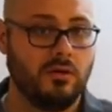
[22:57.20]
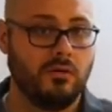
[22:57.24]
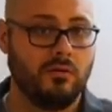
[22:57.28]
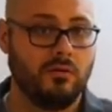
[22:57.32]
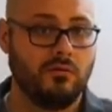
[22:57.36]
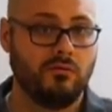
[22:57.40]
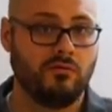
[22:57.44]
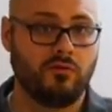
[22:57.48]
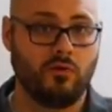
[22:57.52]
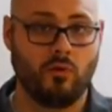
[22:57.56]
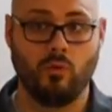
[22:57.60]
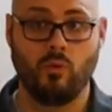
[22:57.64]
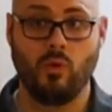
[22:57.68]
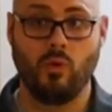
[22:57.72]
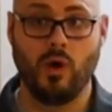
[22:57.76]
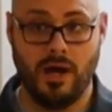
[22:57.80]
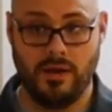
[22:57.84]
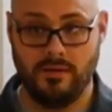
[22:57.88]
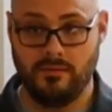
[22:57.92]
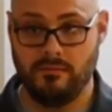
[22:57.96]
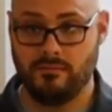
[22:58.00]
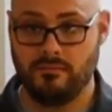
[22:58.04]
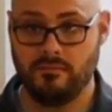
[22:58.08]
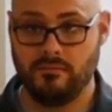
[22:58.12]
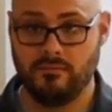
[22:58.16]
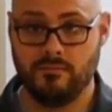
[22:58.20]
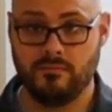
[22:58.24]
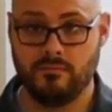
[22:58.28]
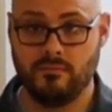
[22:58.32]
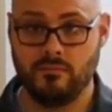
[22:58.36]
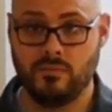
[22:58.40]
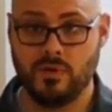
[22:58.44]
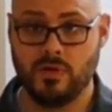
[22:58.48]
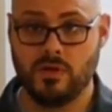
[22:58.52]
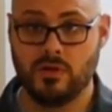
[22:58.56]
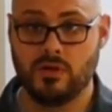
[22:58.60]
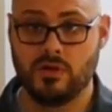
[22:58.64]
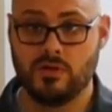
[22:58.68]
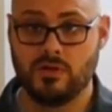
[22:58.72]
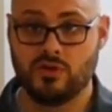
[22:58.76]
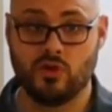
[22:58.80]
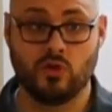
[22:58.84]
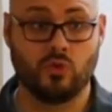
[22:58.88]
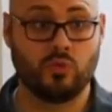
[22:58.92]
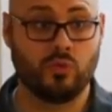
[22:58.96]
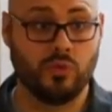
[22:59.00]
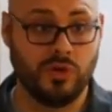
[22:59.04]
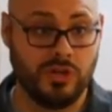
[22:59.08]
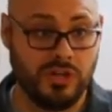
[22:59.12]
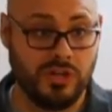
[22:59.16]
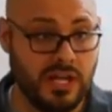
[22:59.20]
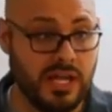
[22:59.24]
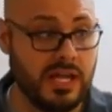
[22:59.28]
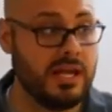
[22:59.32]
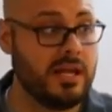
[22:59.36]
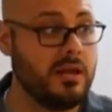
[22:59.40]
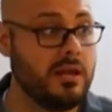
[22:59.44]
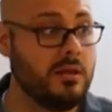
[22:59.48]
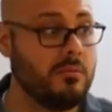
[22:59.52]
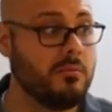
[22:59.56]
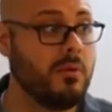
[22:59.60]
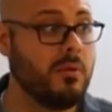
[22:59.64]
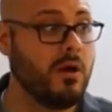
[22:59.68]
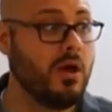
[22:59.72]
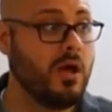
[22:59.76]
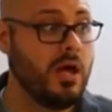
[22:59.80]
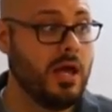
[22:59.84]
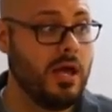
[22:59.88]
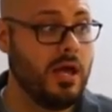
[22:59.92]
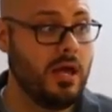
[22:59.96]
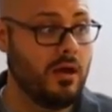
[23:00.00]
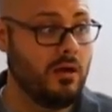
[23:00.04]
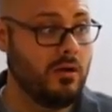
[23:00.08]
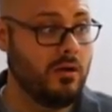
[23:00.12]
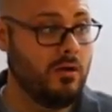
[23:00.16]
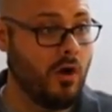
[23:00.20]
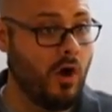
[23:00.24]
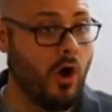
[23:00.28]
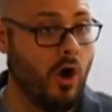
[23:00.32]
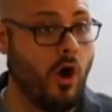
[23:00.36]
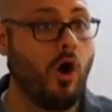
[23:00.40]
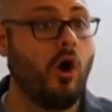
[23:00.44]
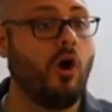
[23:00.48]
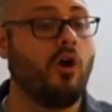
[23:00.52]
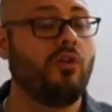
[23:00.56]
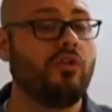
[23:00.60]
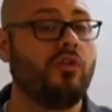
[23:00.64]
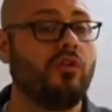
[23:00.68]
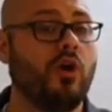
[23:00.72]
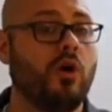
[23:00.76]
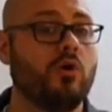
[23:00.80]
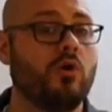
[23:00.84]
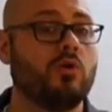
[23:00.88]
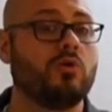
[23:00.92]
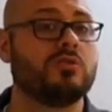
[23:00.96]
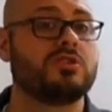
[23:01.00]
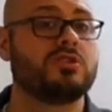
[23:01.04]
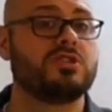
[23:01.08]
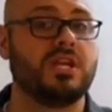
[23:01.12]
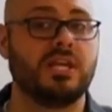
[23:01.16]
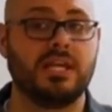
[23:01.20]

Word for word: for what? To redeem all those that